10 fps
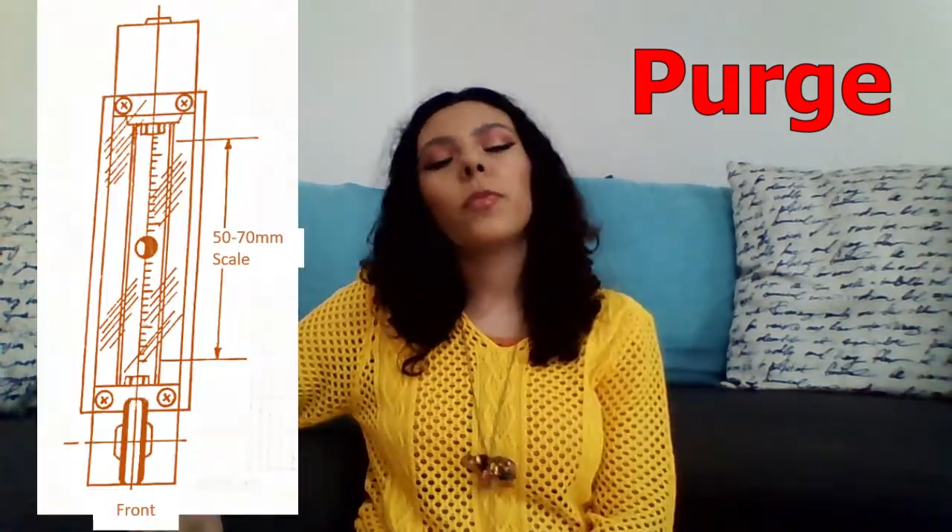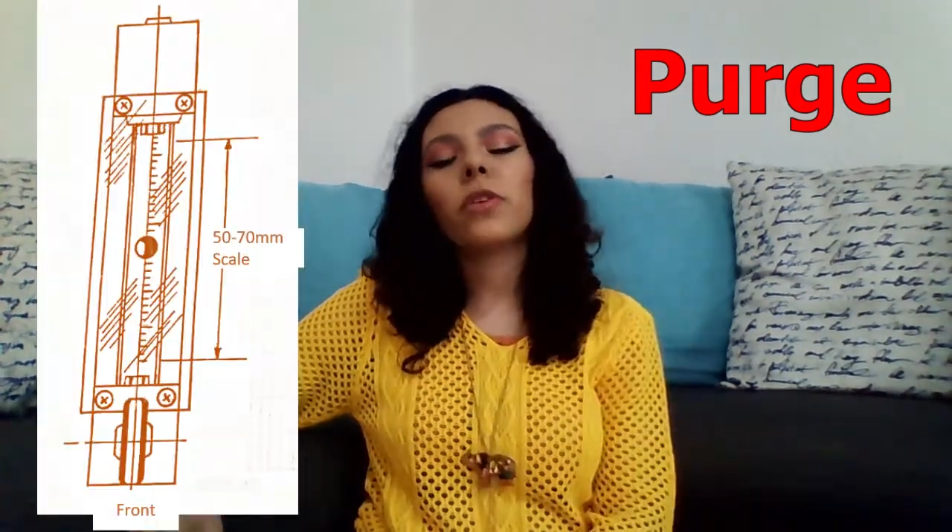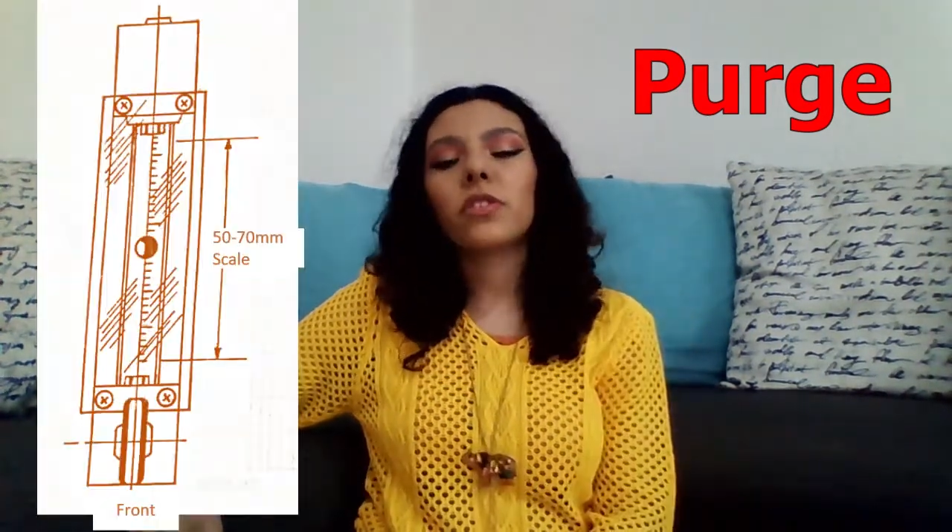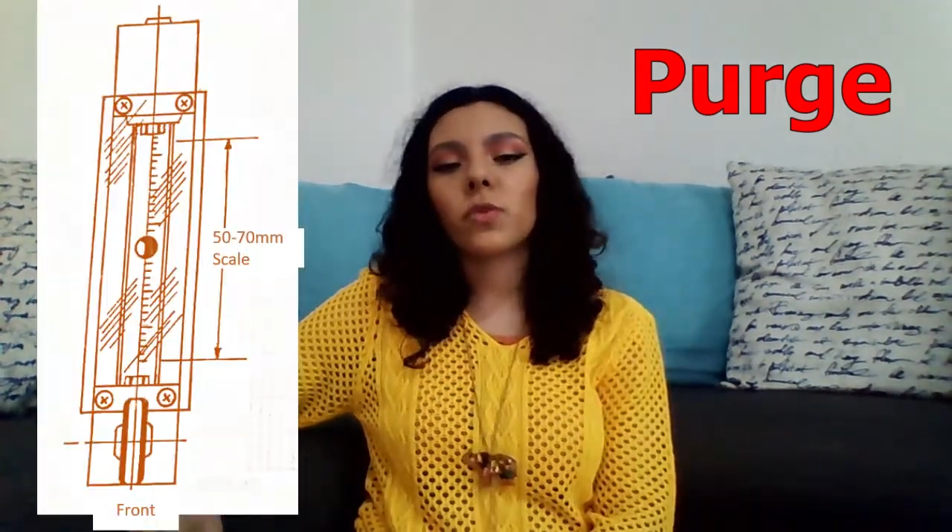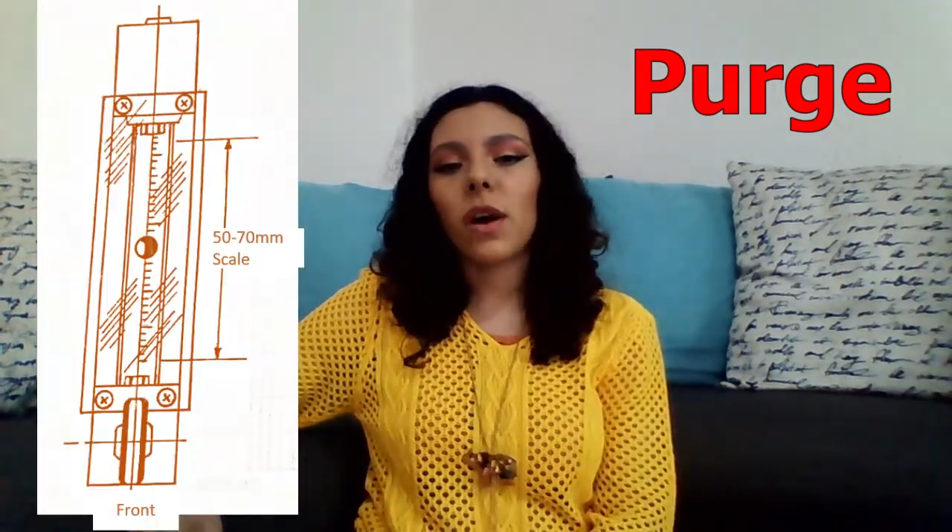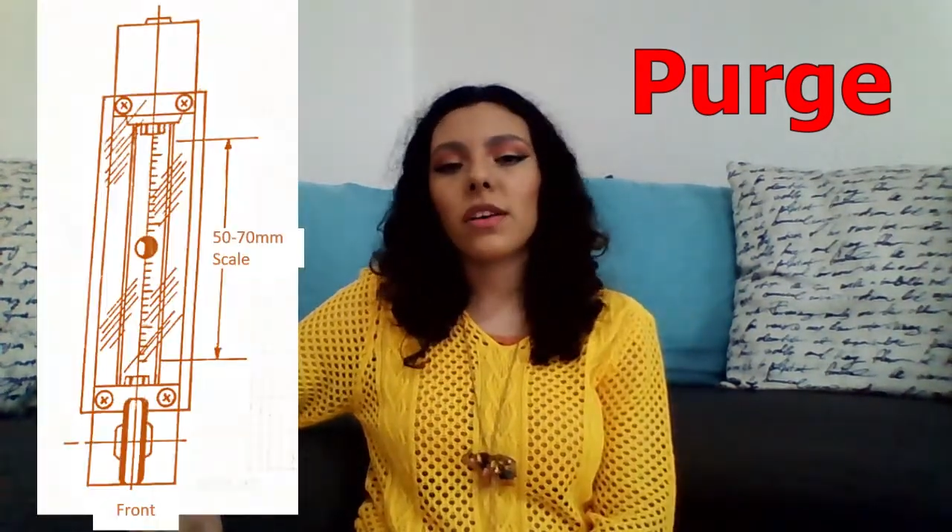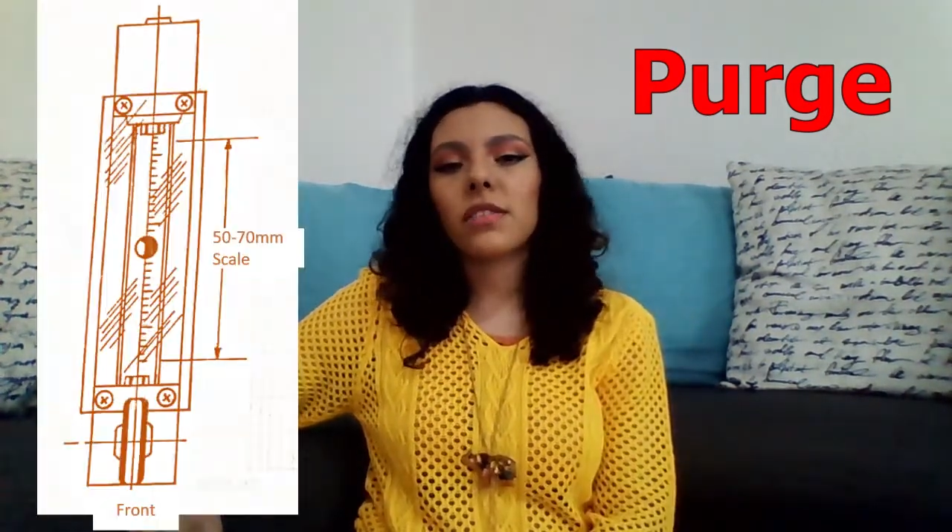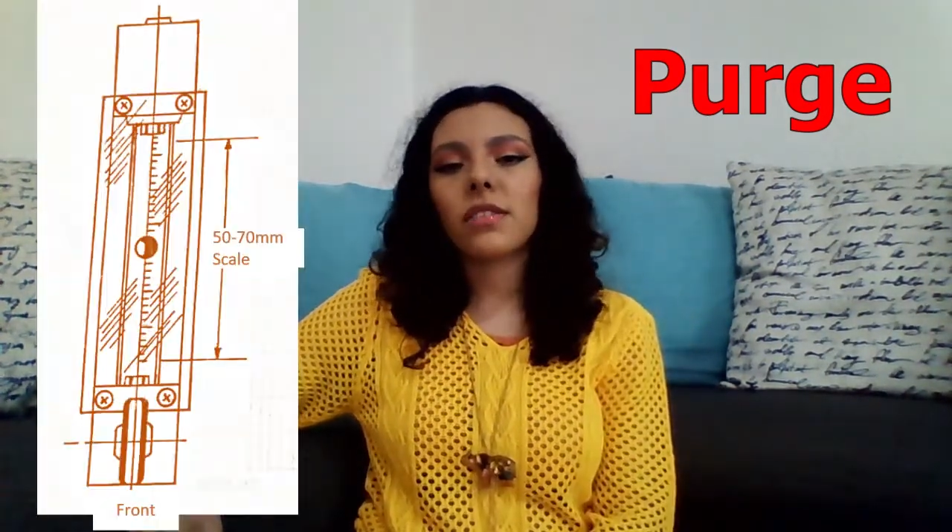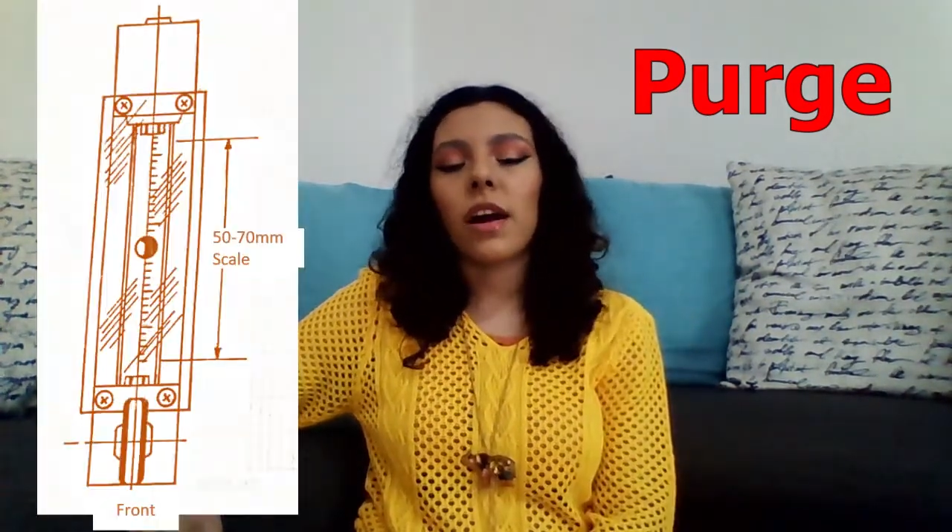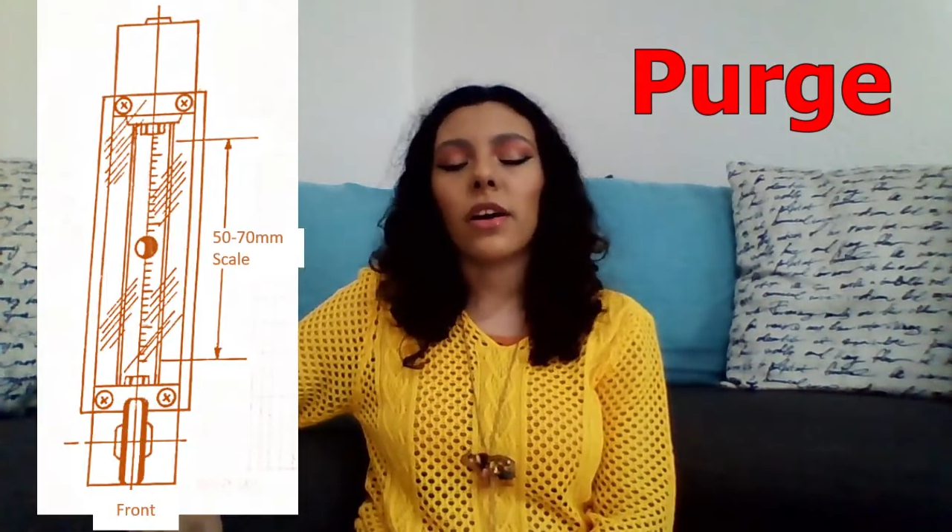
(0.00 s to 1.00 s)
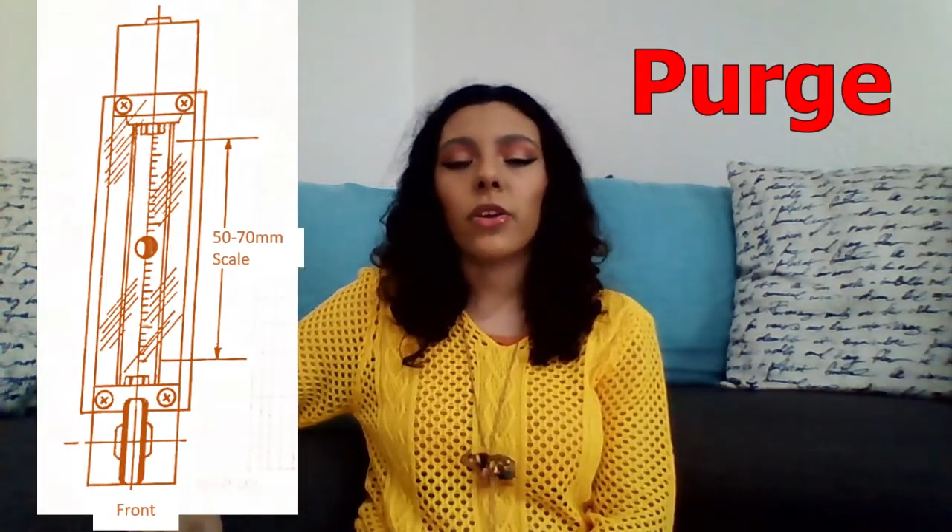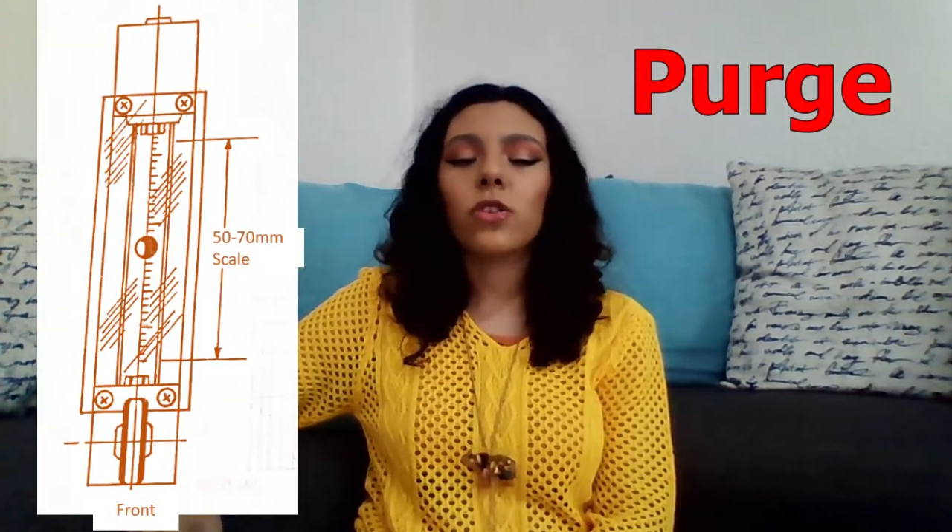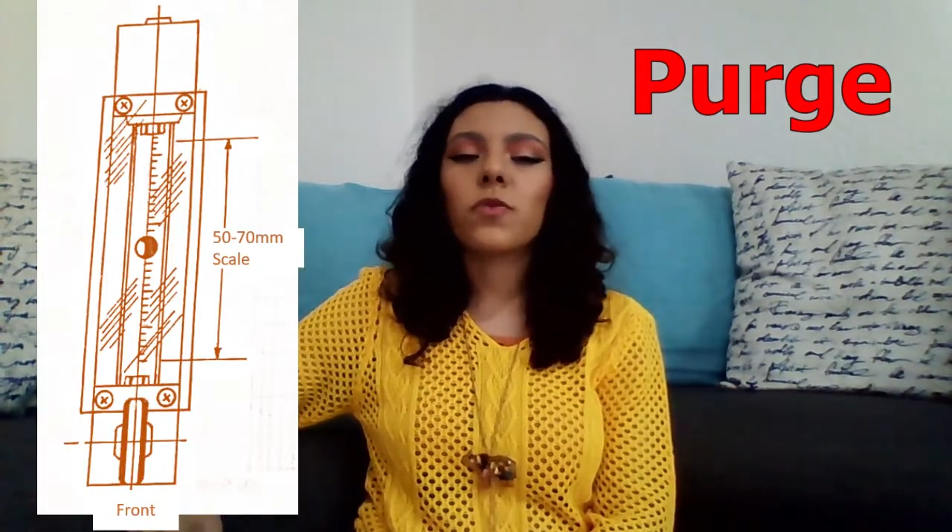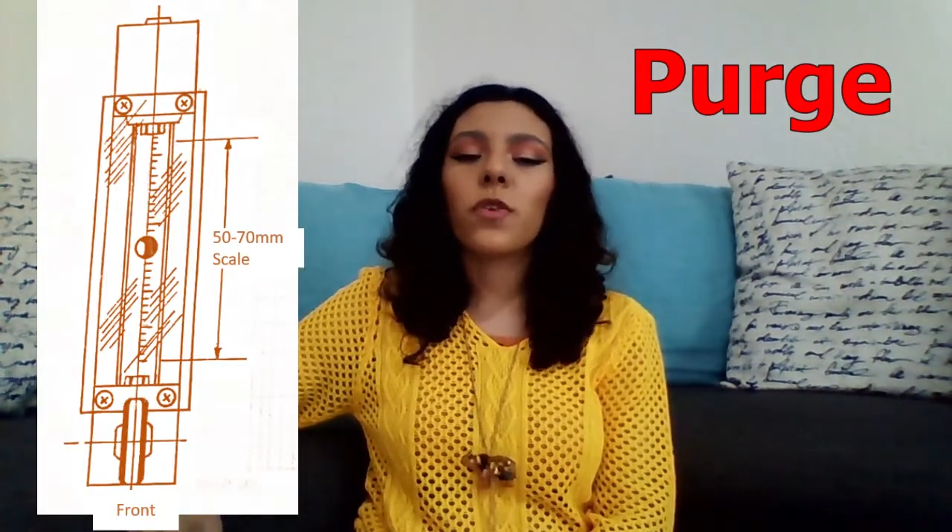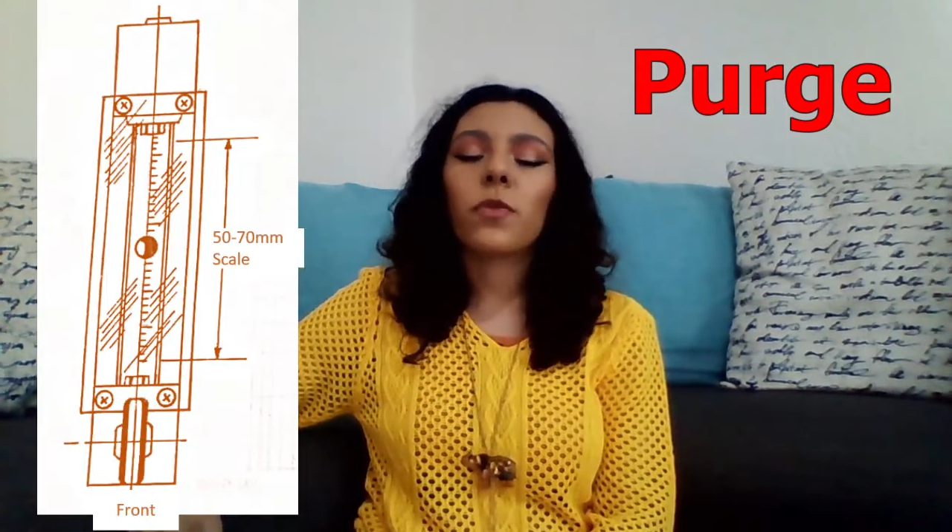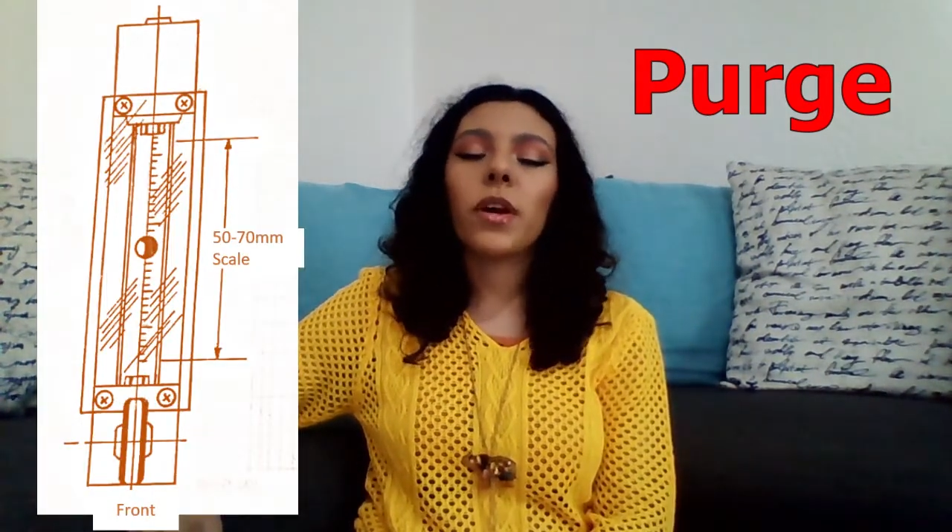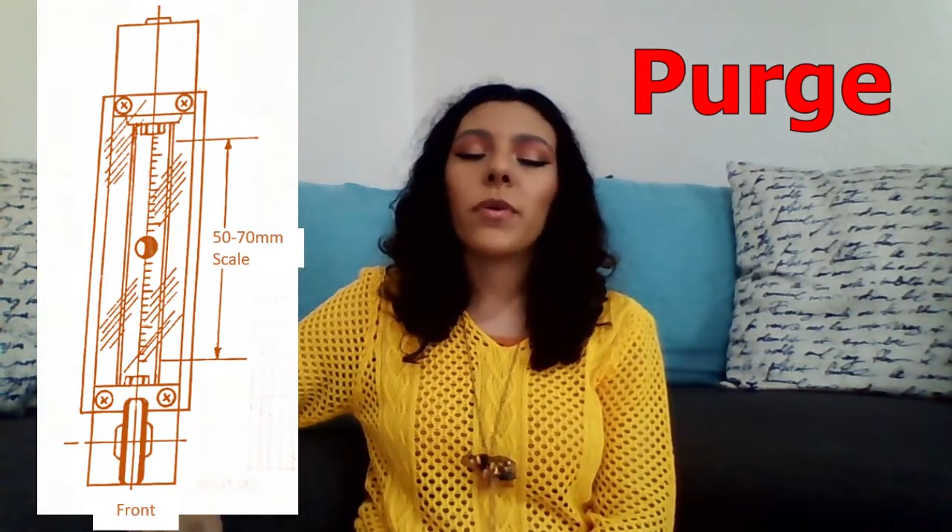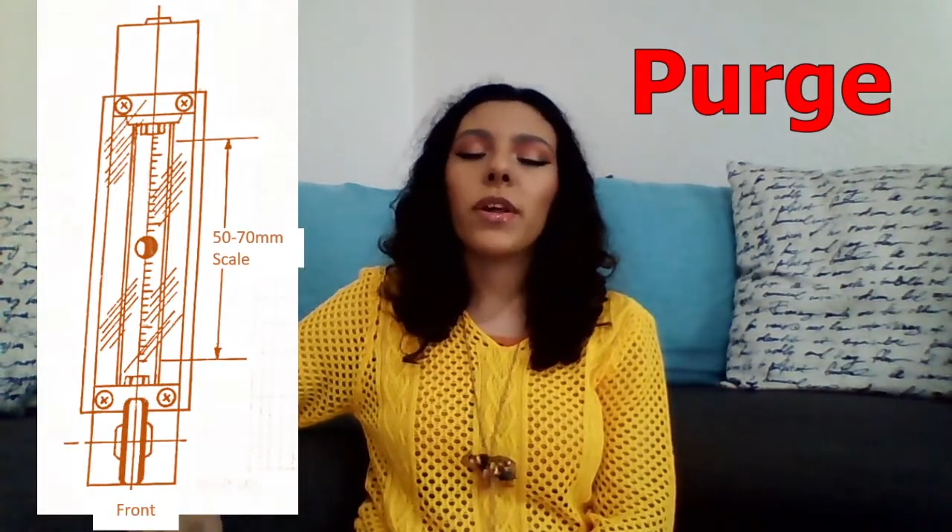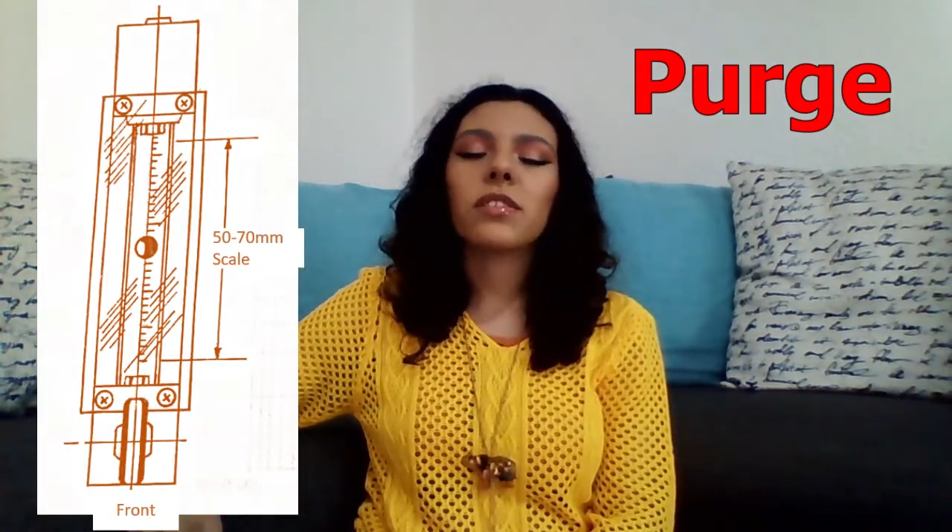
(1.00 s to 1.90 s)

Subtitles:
first ones are used for very